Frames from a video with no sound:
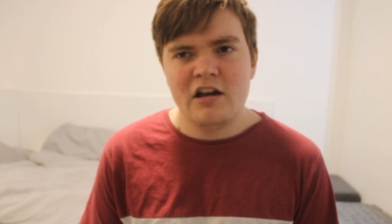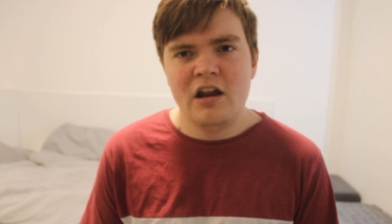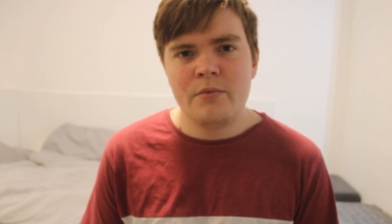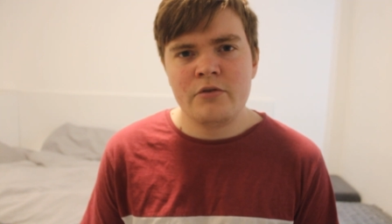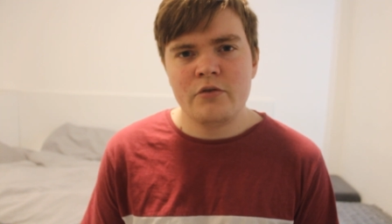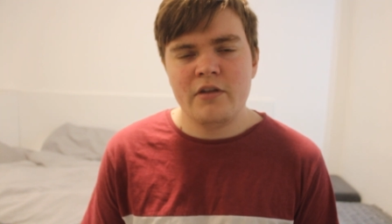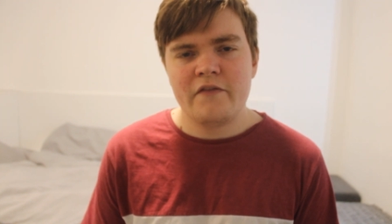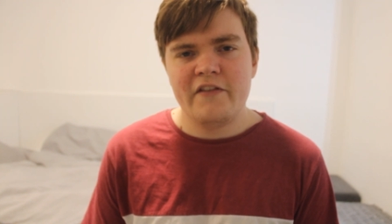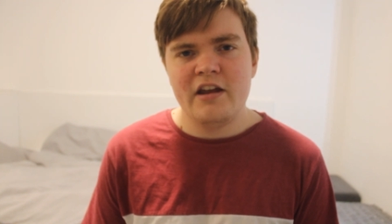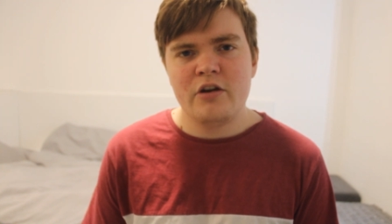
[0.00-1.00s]
I hope you enjoyed this
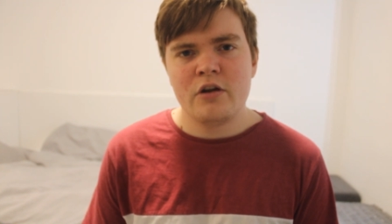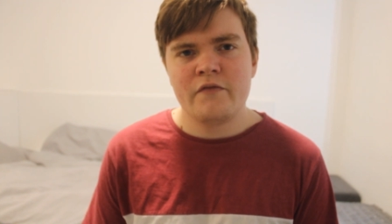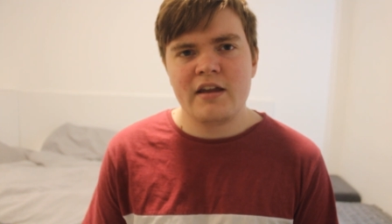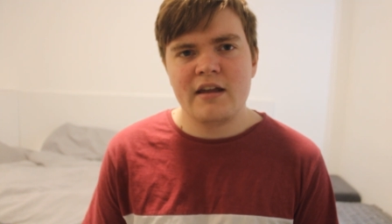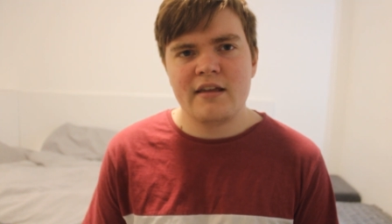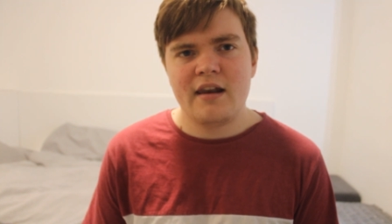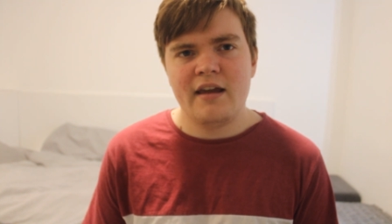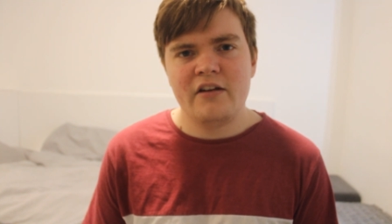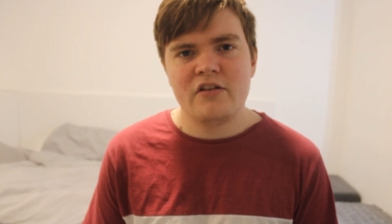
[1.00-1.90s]
video. Don't forget to like,